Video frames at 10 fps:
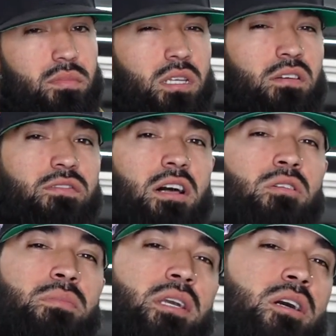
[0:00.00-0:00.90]
Follow
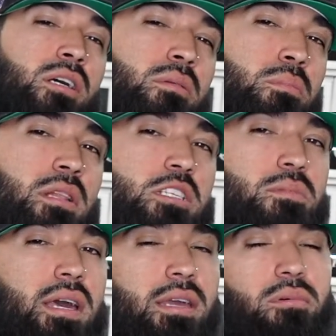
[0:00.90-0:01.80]
me on
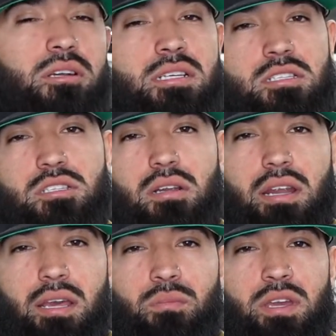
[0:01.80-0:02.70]
Blessedbyabe on
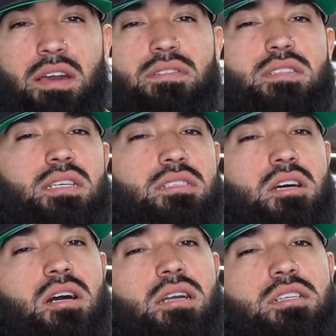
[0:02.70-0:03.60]
Instagram. We have a
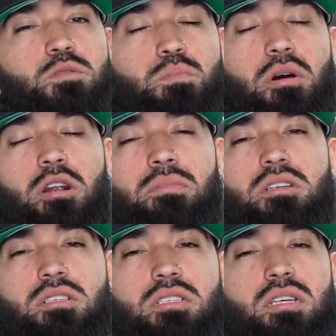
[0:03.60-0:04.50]
TikTok. It's
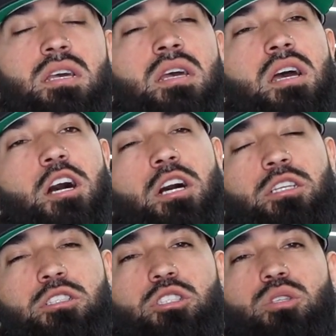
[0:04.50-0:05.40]

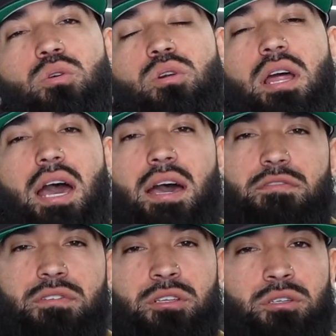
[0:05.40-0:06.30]

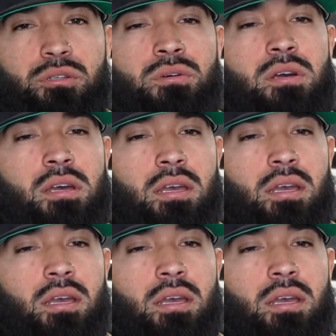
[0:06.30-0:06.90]
barbers_avenue.